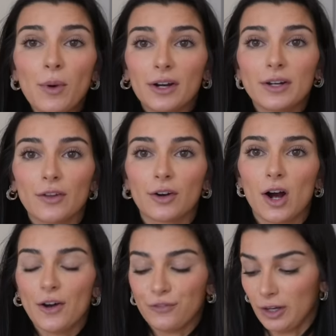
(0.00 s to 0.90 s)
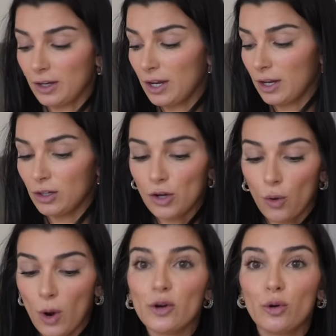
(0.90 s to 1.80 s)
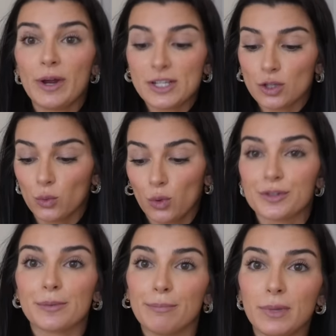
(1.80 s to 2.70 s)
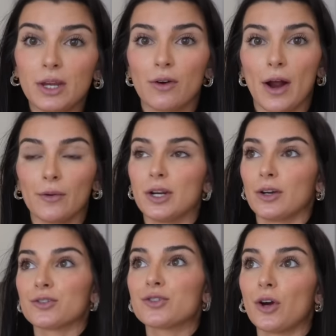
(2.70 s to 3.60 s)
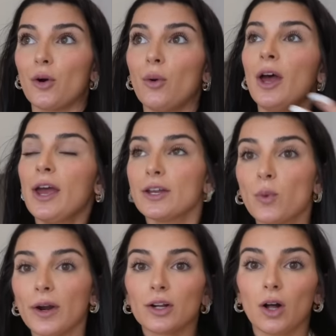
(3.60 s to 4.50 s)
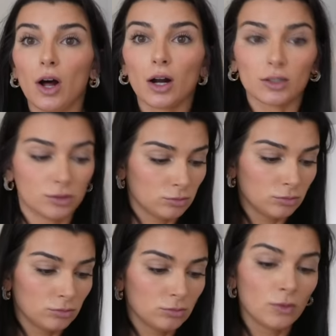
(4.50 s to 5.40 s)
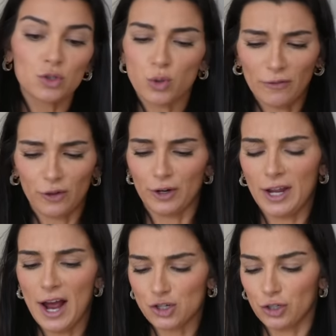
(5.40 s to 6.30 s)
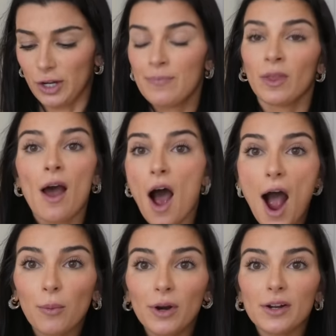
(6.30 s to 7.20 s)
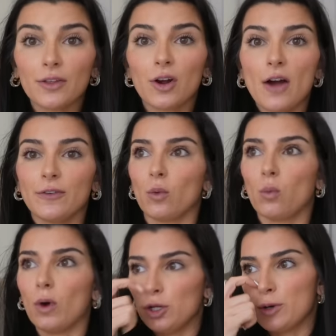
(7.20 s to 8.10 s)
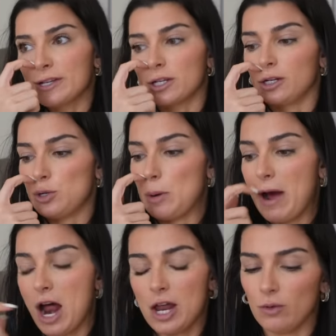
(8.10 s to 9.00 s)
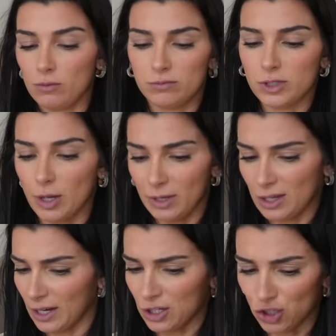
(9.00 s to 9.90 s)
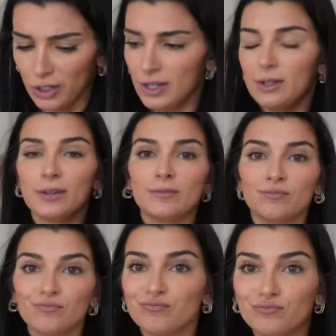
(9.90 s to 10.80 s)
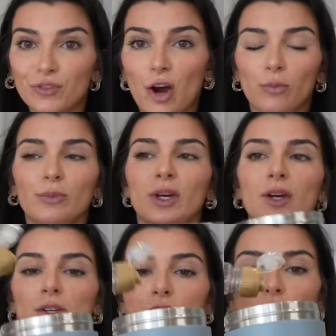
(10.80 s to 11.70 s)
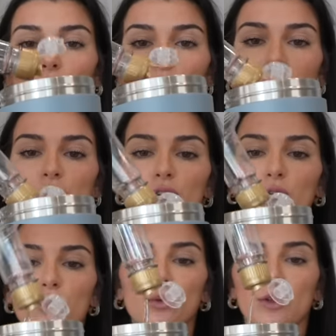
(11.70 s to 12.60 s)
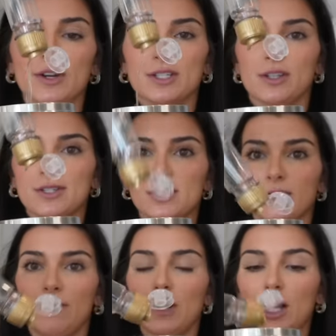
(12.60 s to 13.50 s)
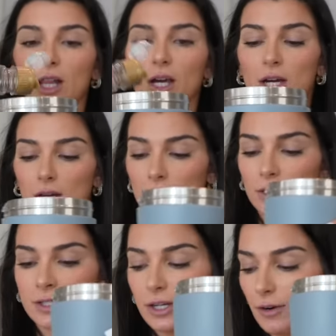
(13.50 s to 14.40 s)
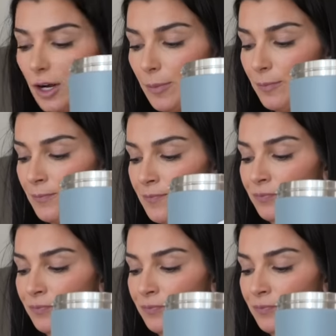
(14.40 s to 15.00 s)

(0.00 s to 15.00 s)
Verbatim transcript: want another coffee, and you know what? Who makes the rules? Me around here. So it's one o'clock, 12.30 actually. I want another coffee. What are you guys gonna do about it? Tell me that I shouldn't? No. So we're gonna do the rest of this vanilla syrup,